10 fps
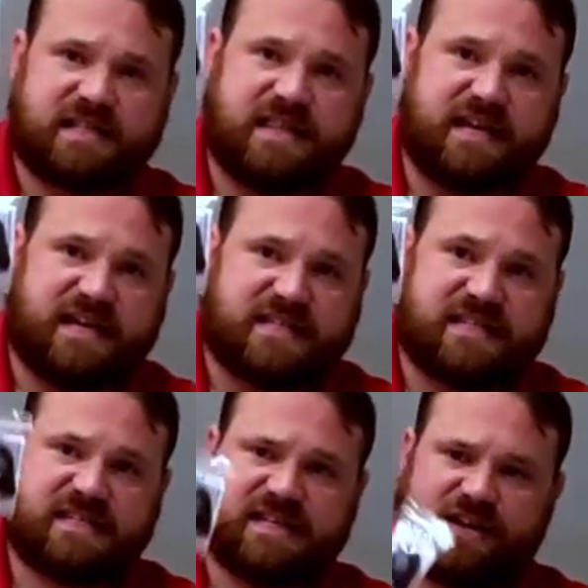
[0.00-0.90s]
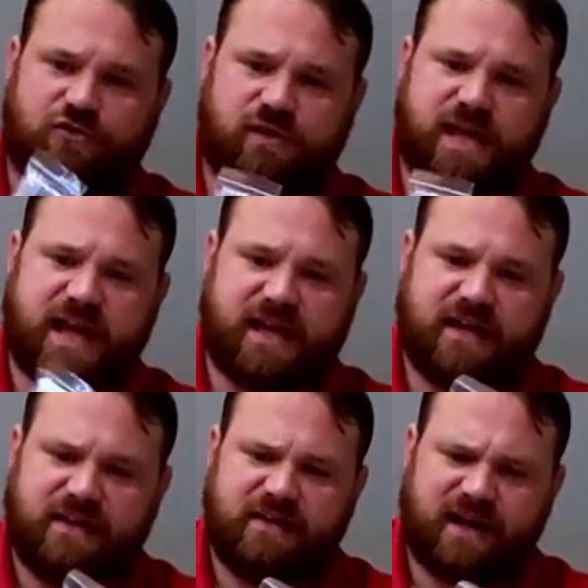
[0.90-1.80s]
is this. This is actually
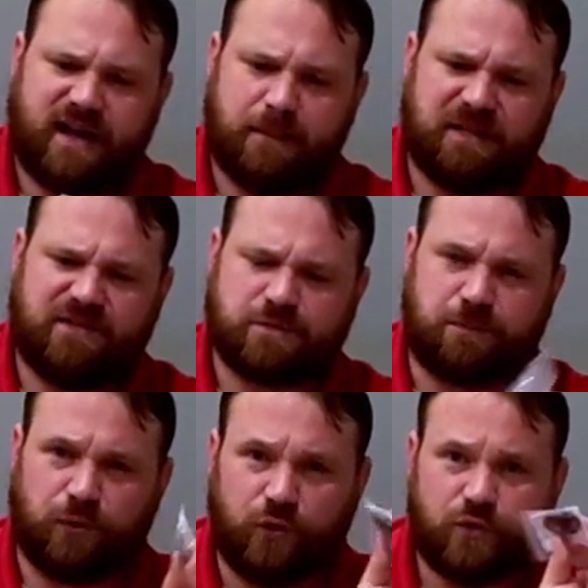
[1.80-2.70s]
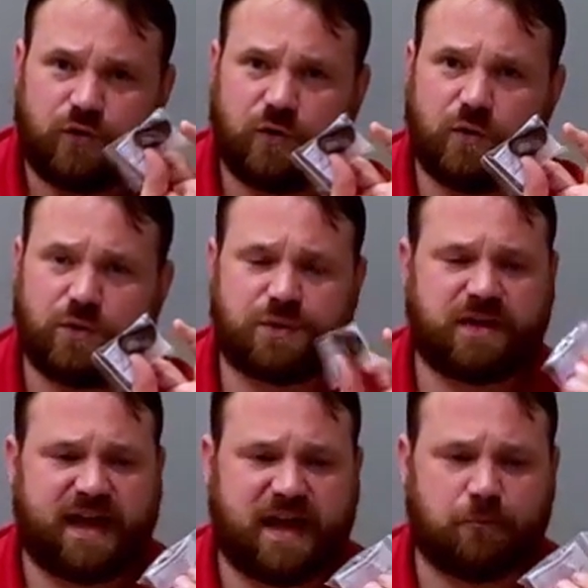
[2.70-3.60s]
a. Uh, I believe it's
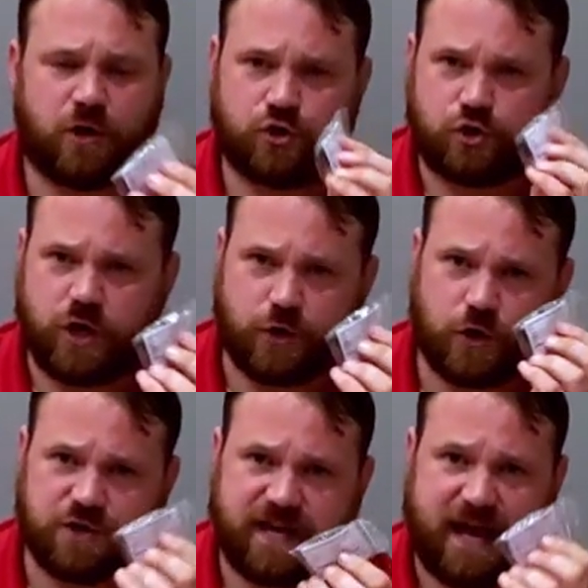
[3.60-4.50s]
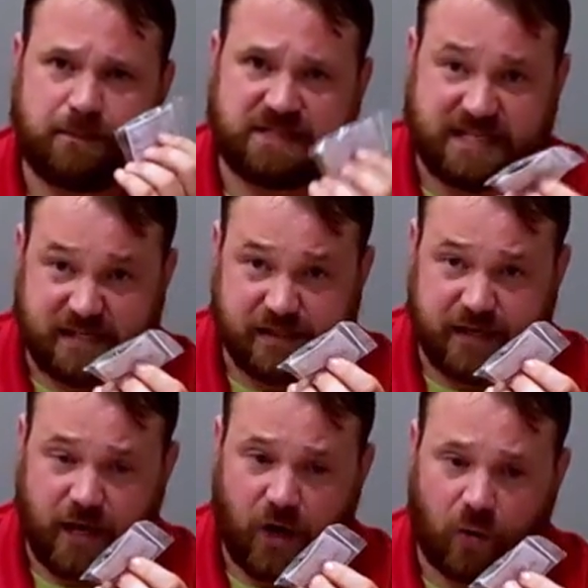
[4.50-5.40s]
Bluetooth camera shutter type
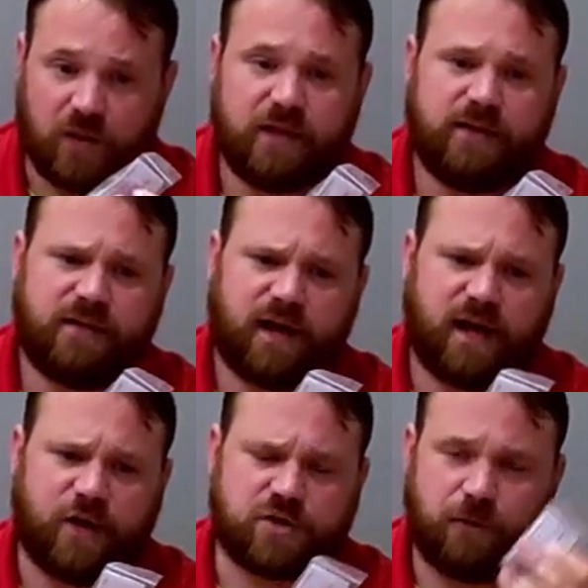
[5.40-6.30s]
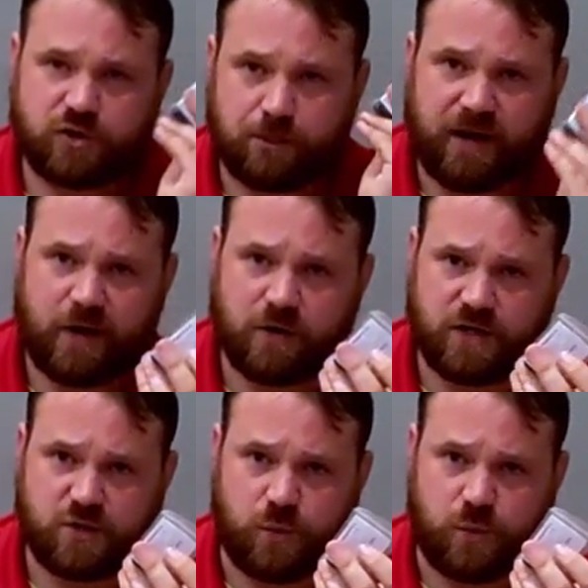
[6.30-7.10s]
dealio. Uh, you're supposed to pair